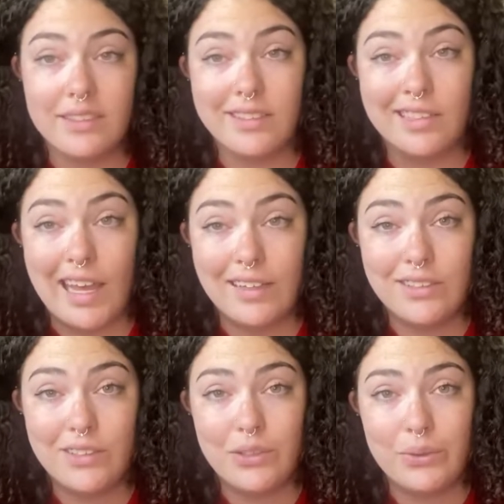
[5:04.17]
the
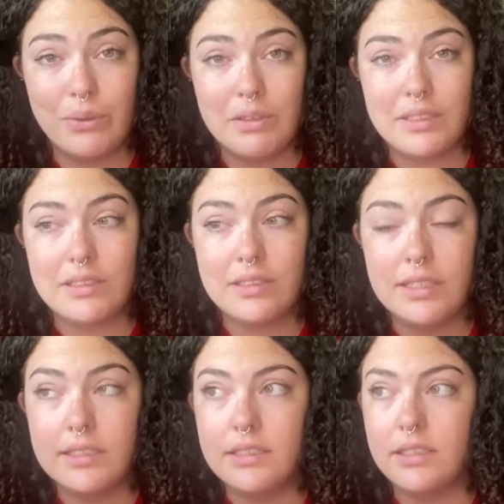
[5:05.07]
last two on this
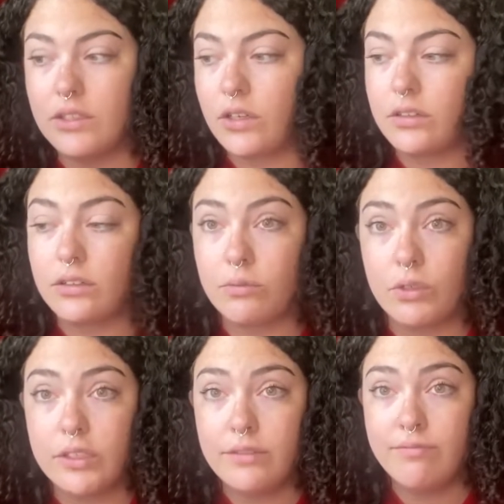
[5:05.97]
list, knock on
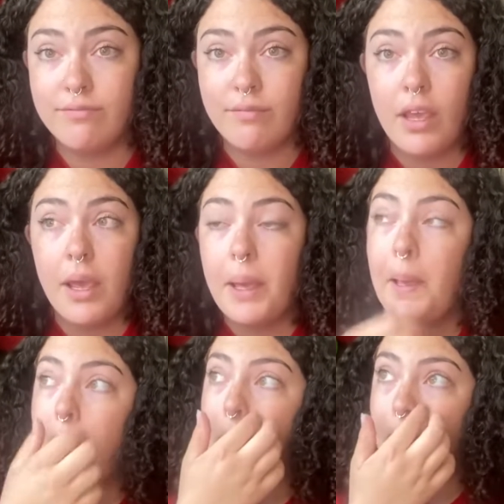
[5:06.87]
wood,
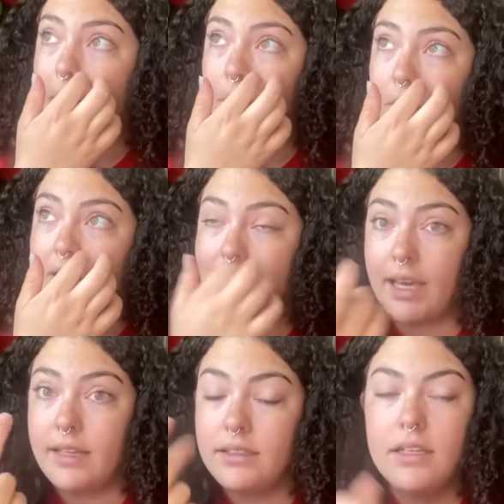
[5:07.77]

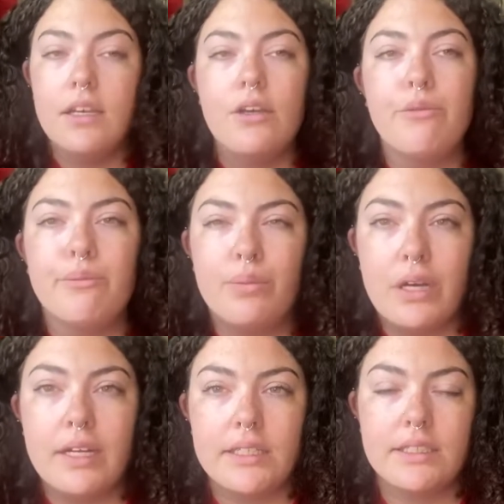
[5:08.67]
yet,
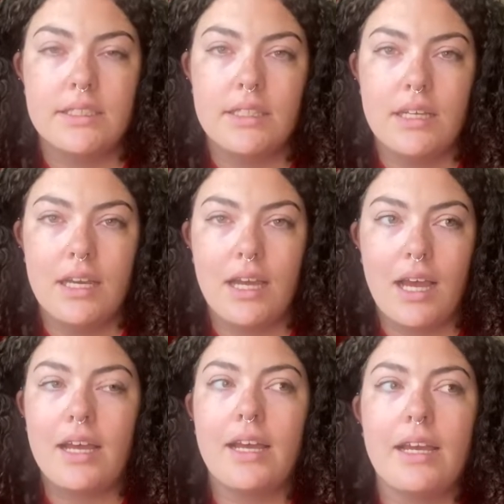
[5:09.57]
but
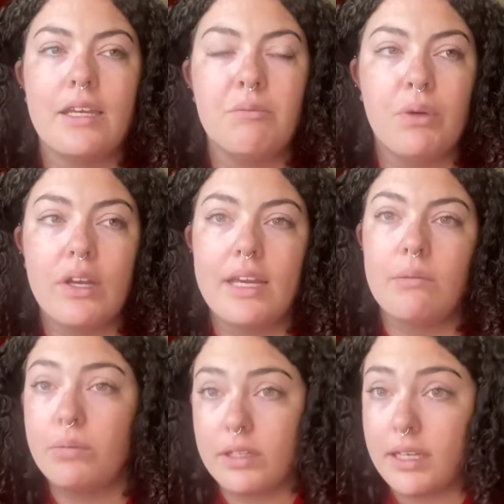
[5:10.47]
I bought a
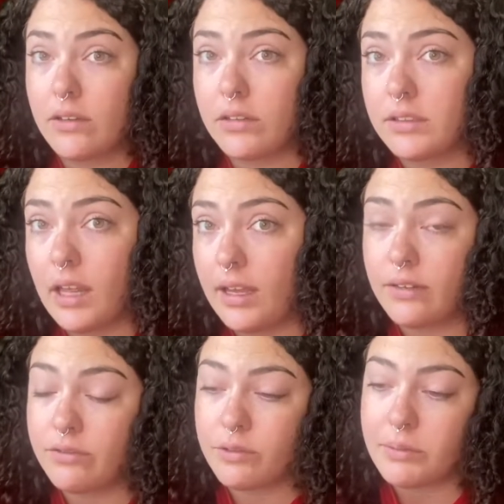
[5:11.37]
plant online
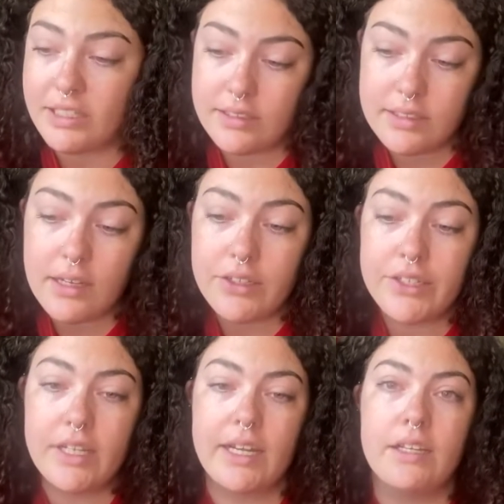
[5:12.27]
from a
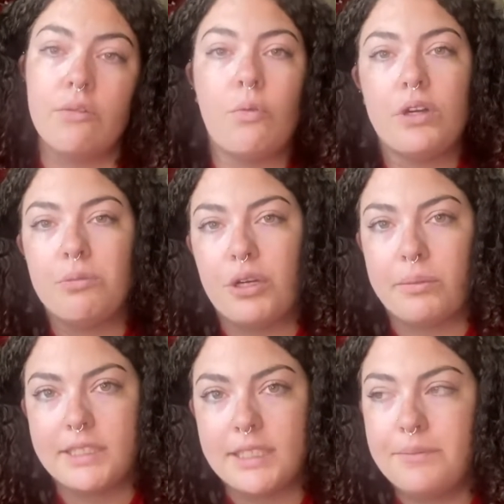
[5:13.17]
seller and water
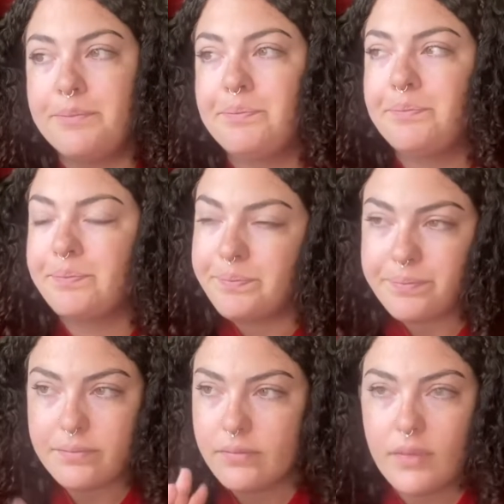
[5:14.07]
propped it.
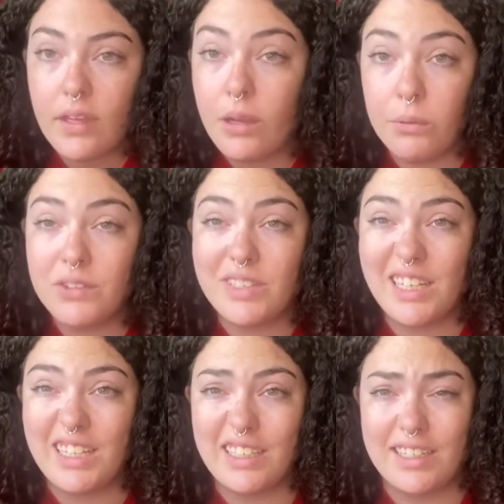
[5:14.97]
I won't say
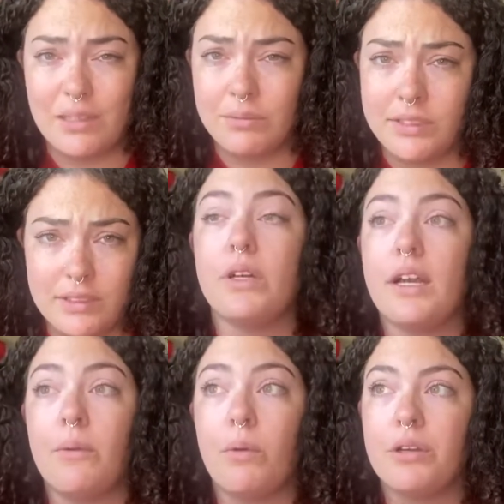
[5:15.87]
any names, but
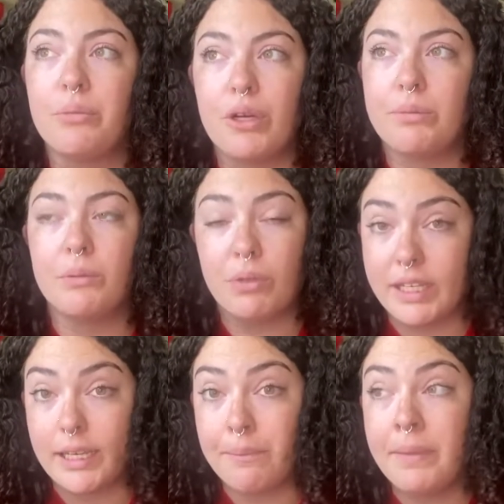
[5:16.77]
I water propped the plant